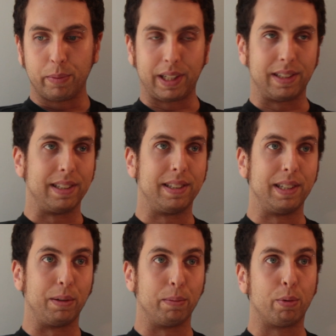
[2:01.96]

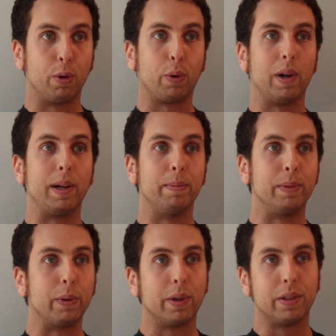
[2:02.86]
existing
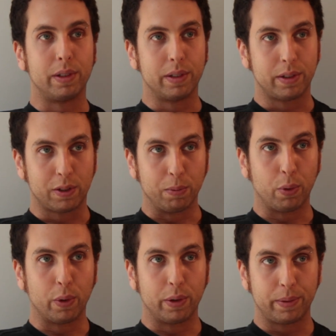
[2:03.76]
program. He wanted to
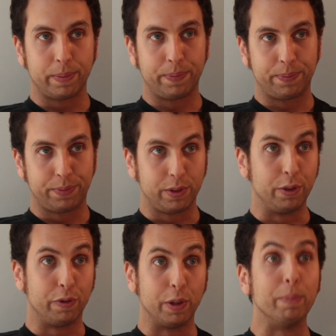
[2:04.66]
support
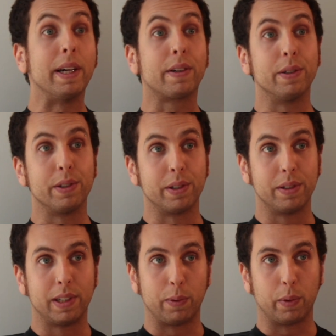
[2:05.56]
new filmmakers
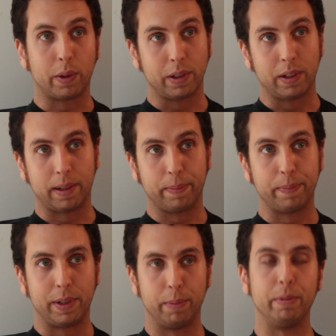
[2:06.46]
and work
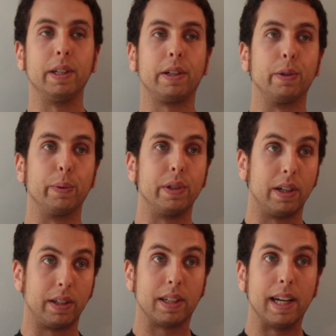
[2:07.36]
in particular with
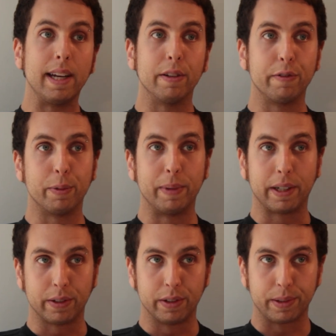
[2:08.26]
young Canadian
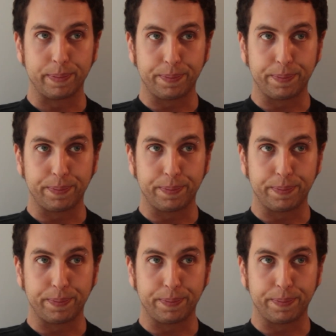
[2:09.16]
filmmakers.